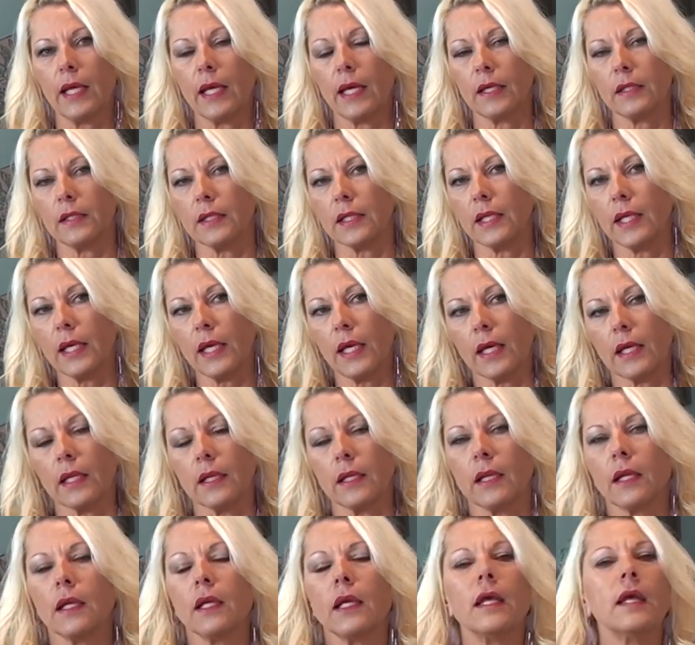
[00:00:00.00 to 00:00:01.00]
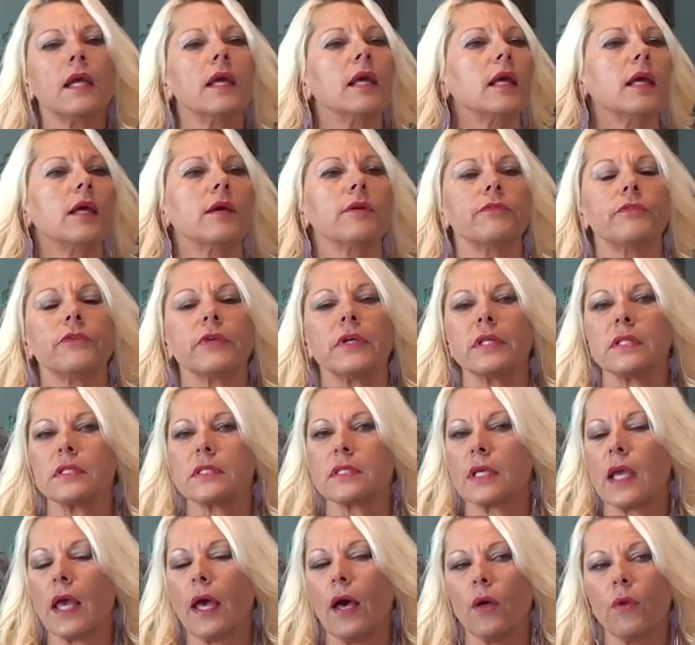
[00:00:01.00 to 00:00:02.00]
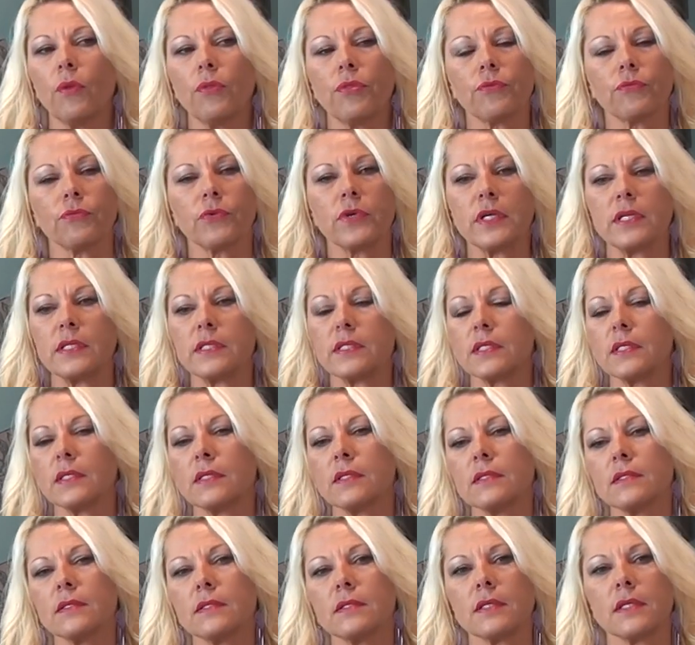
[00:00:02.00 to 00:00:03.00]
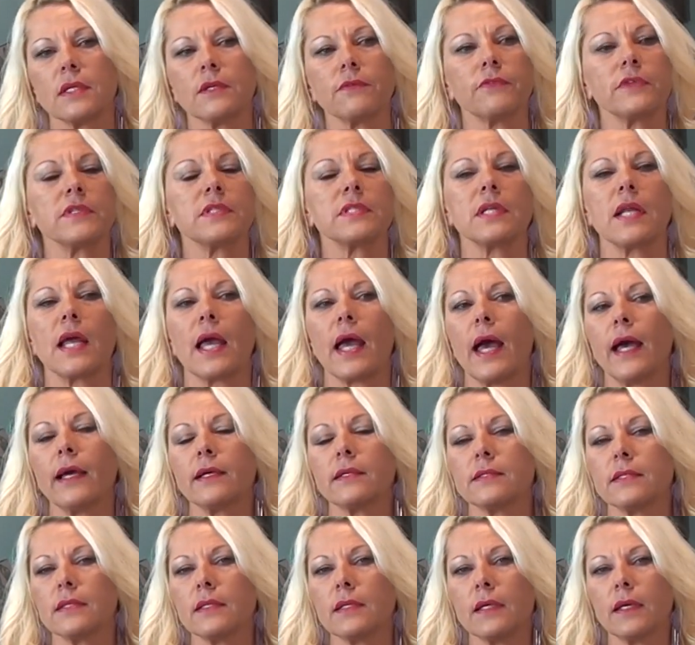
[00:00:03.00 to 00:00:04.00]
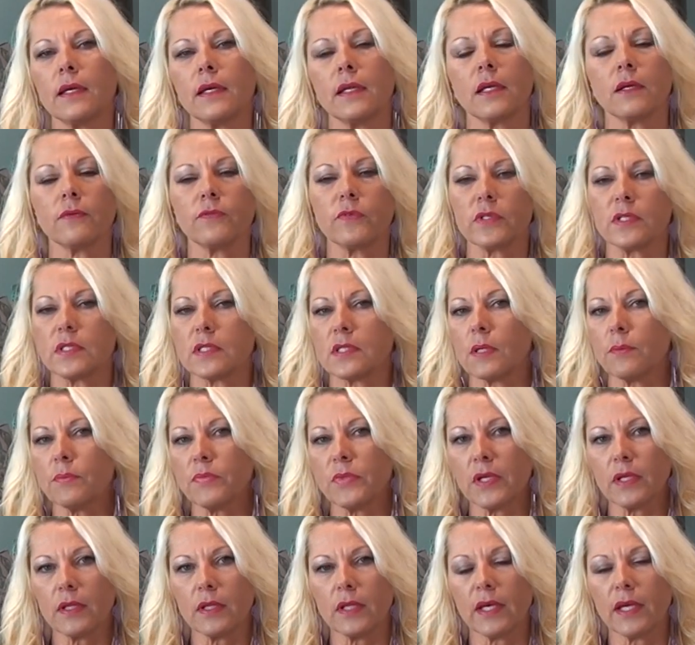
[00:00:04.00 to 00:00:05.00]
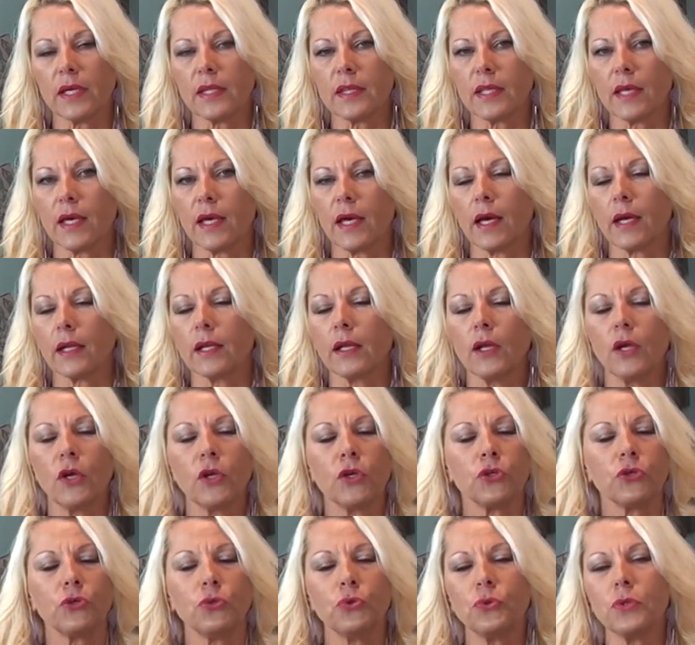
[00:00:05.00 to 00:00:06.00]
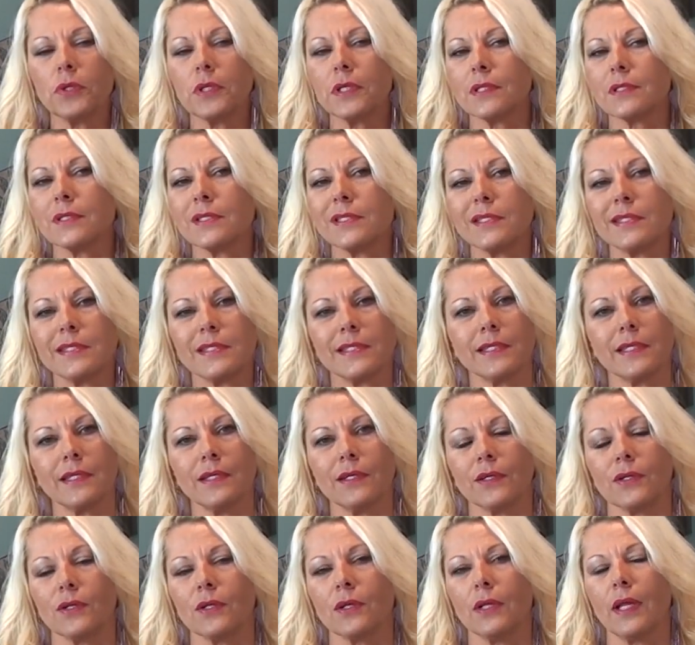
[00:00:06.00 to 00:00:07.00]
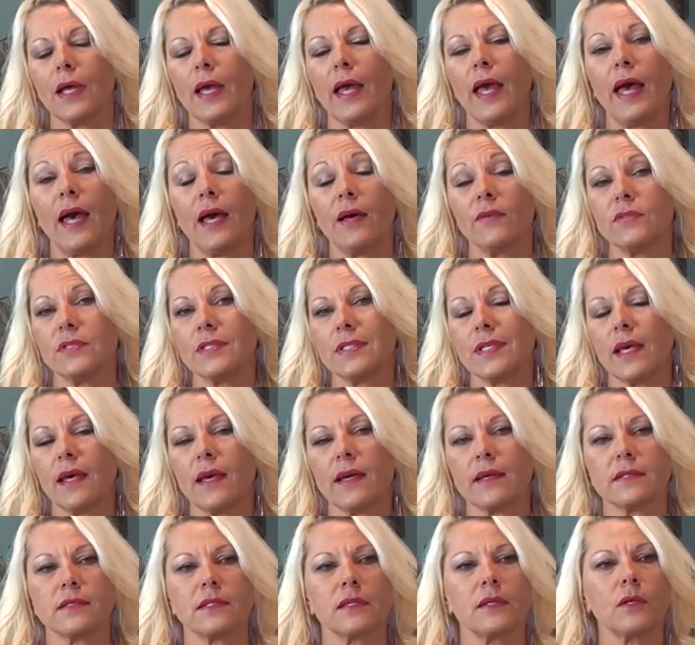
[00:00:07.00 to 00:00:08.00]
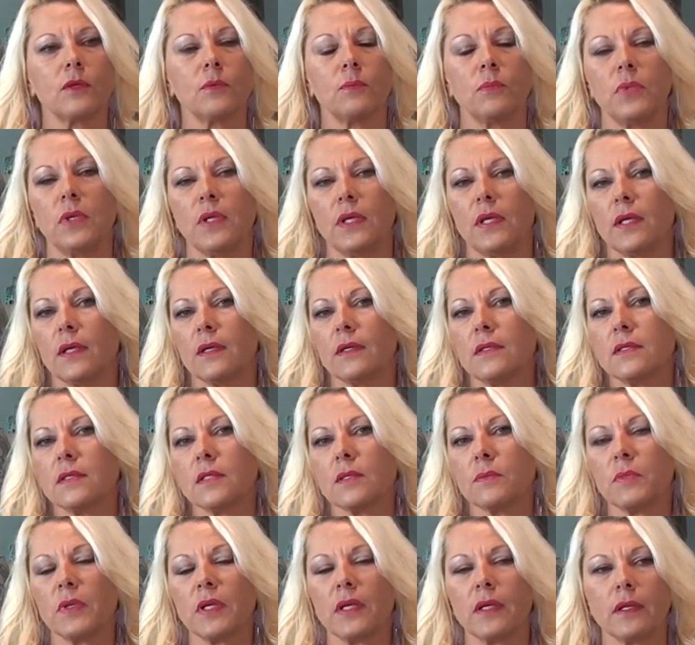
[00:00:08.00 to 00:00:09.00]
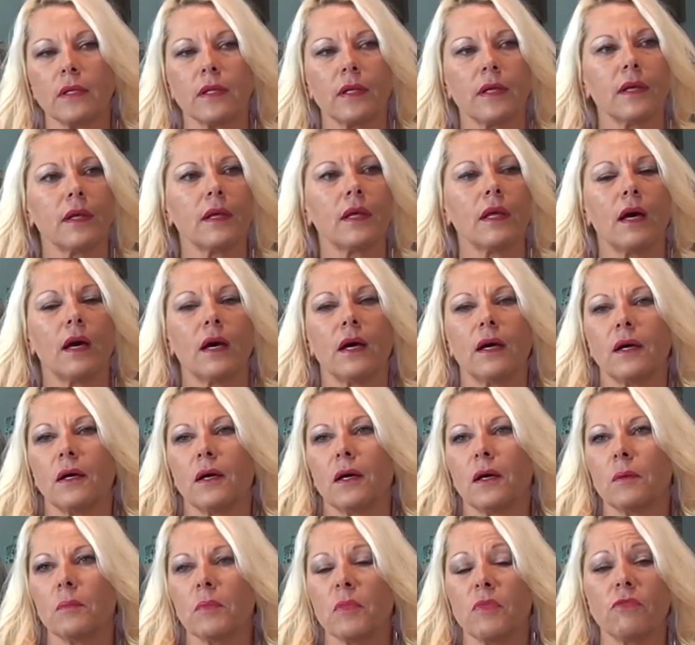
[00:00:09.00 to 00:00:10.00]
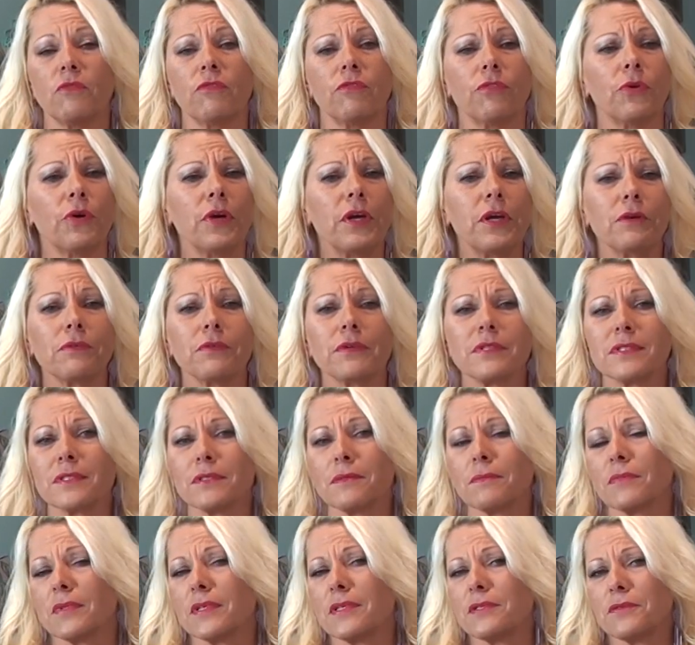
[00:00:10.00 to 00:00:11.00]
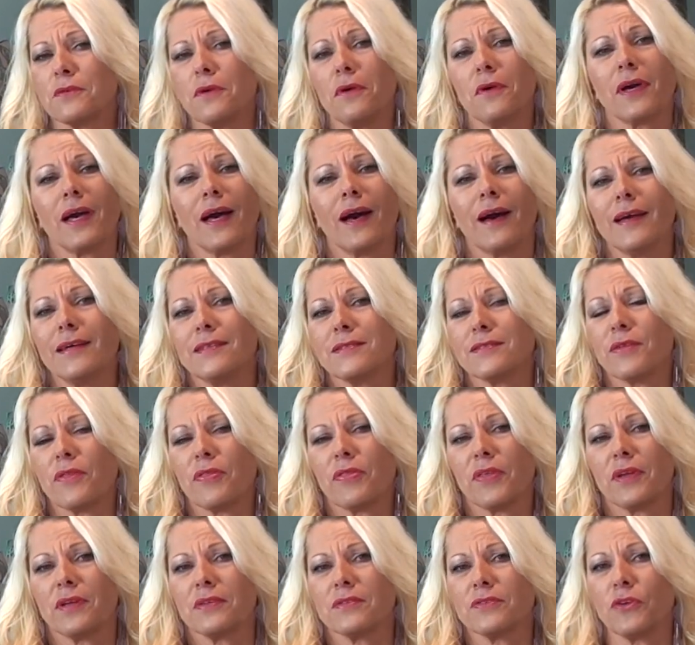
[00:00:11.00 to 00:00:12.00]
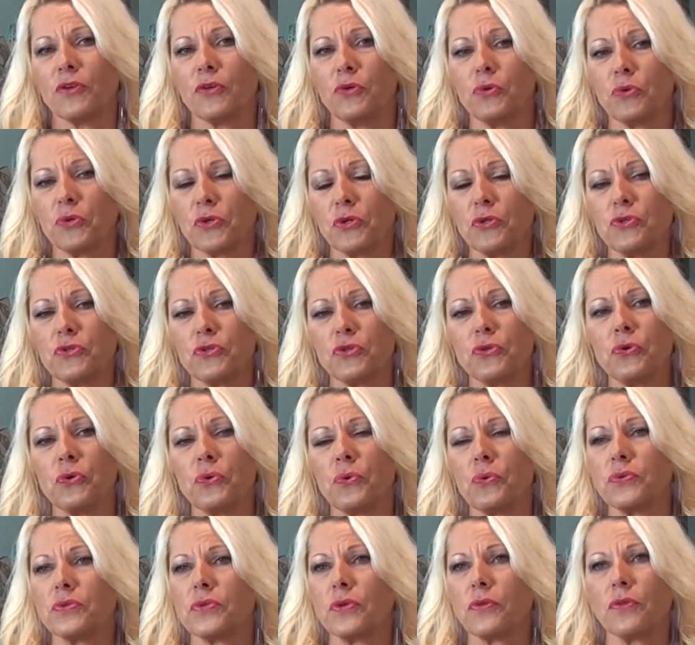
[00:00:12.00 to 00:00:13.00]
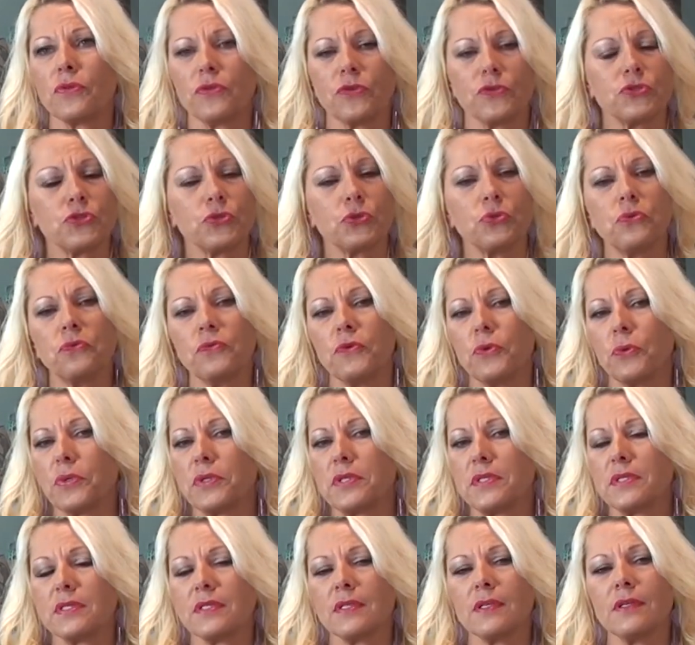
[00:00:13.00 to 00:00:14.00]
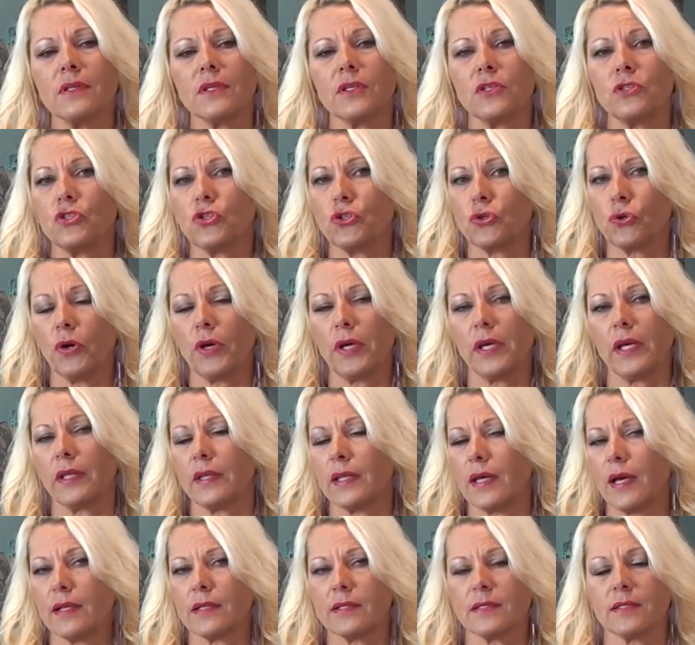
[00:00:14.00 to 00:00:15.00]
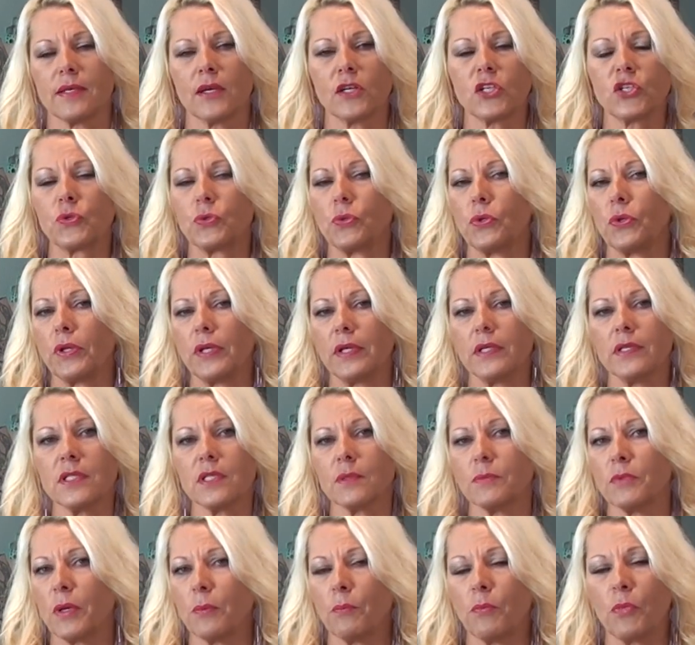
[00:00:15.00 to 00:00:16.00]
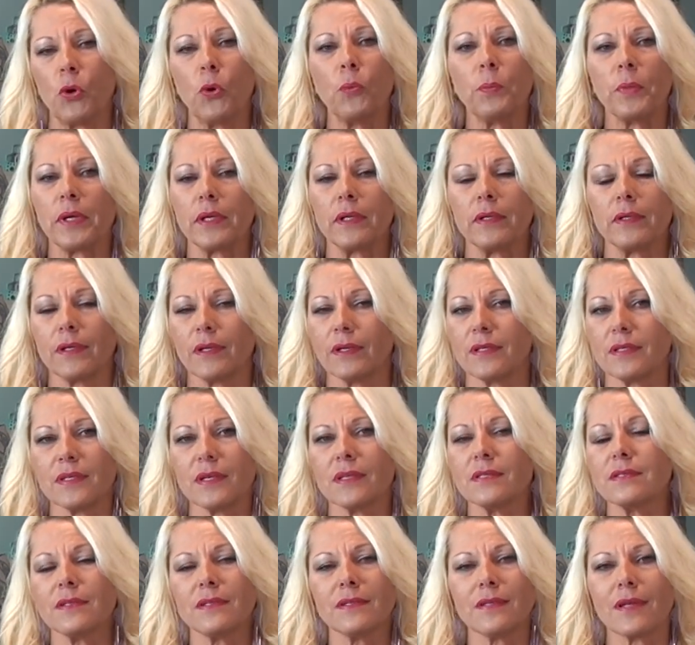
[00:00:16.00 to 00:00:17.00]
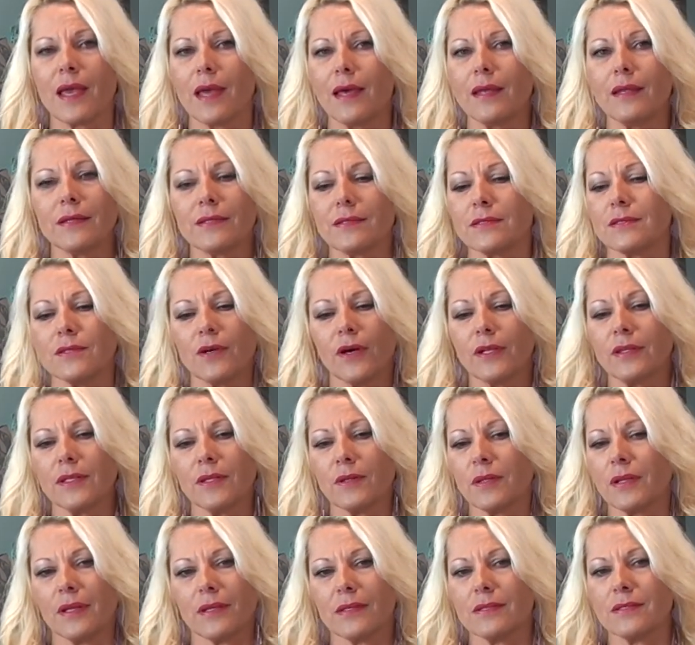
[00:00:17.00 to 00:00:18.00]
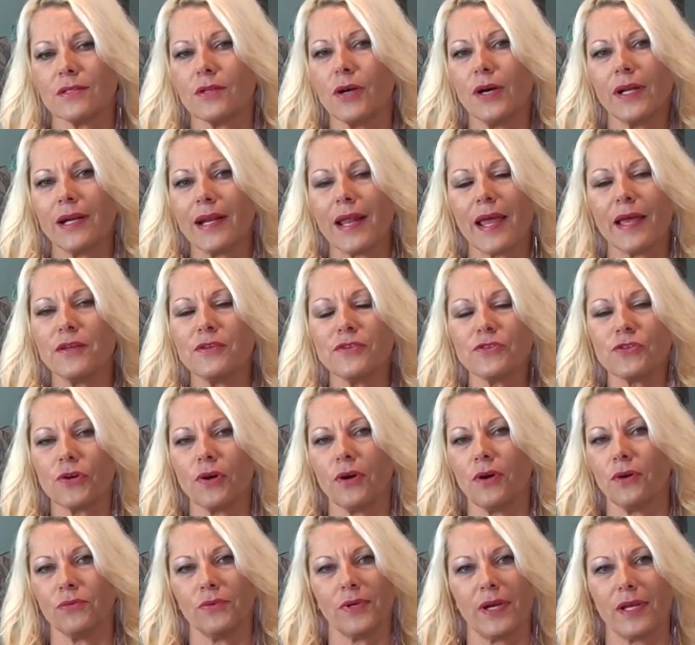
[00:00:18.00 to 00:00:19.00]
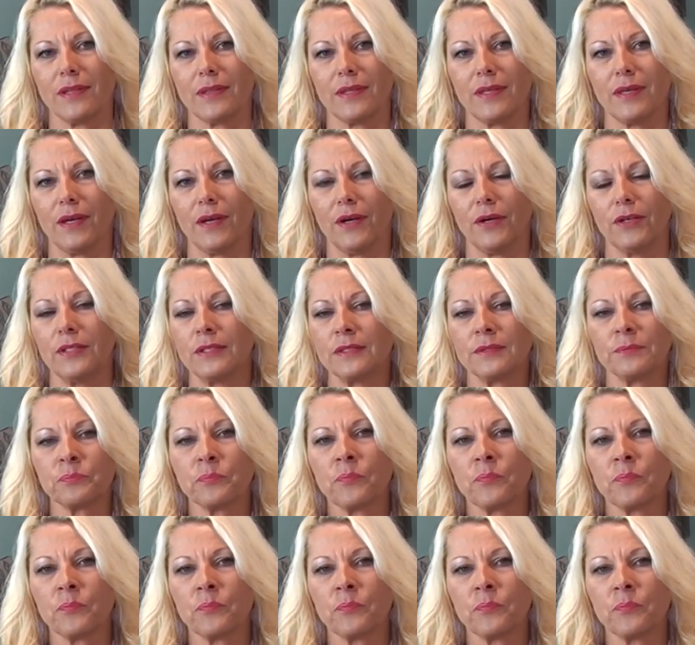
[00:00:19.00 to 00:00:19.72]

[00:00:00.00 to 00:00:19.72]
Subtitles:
And again, if it's health reasons, if it's an accident, if it's something like that, you can still have sex, be intimate, voyeurism. There's all kinds of things that you can do so that the two of you are still enjoying that sexual, intimate moment. It doesn't end, it's not an end all right there.